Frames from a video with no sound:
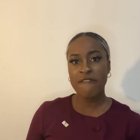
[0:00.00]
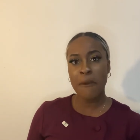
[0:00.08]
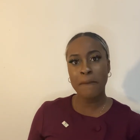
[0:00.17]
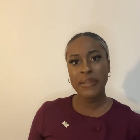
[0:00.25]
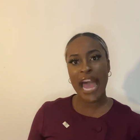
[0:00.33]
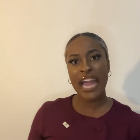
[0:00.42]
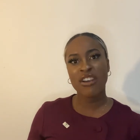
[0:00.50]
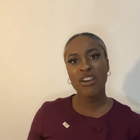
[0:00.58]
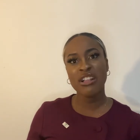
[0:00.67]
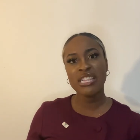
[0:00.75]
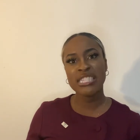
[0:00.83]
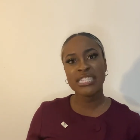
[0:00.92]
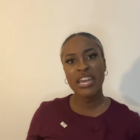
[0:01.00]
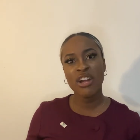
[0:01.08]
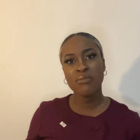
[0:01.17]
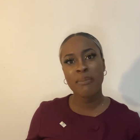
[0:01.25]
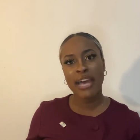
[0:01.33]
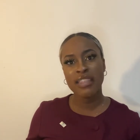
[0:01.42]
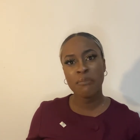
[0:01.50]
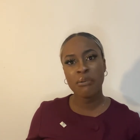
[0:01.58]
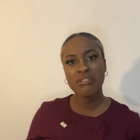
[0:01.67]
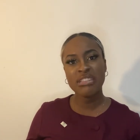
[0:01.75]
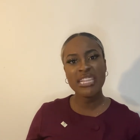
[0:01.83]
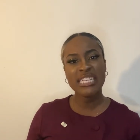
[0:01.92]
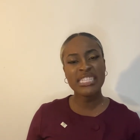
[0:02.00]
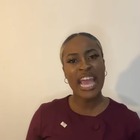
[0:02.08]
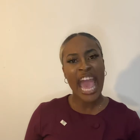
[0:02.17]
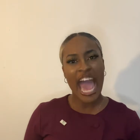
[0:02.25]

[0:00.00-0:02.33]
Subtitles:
a Black girl is killed by the police